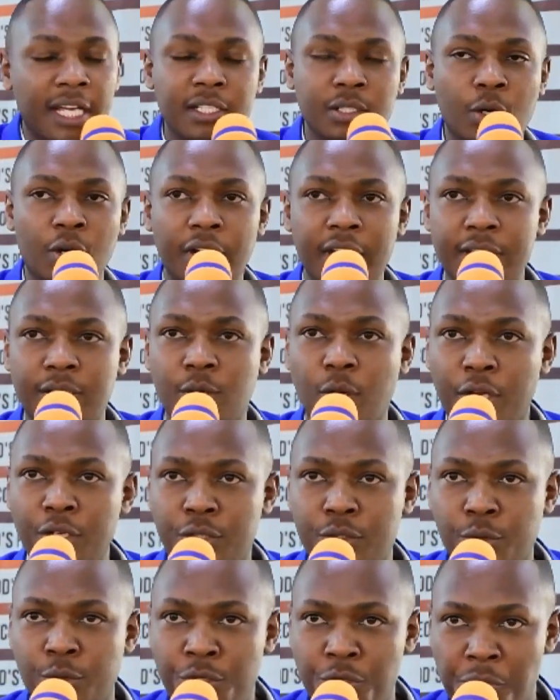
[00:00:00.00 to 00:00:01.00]
God is going
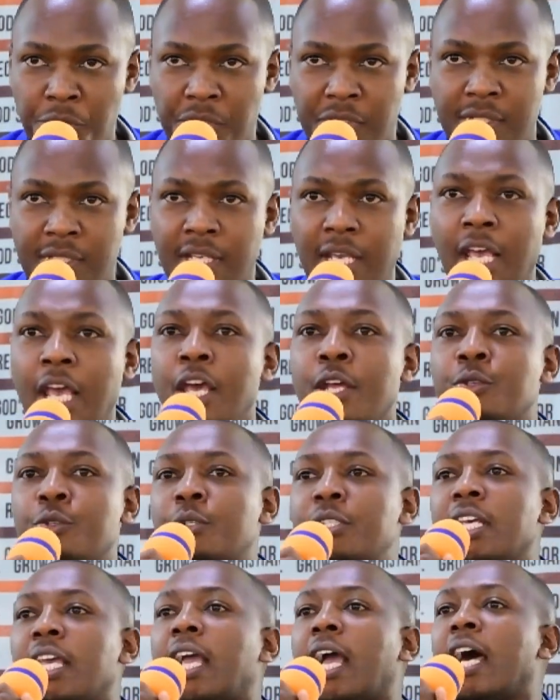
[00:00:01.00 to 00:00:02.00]
to use to
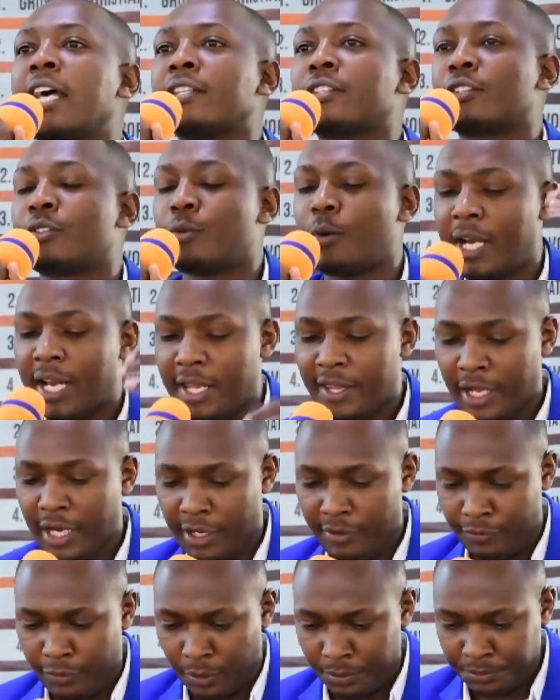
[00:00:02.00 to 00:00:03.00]
take us to another
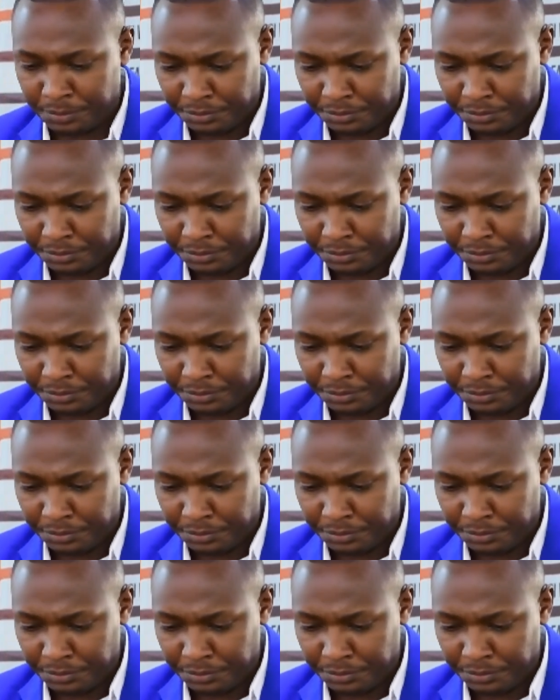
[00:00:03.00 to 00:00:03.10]
level.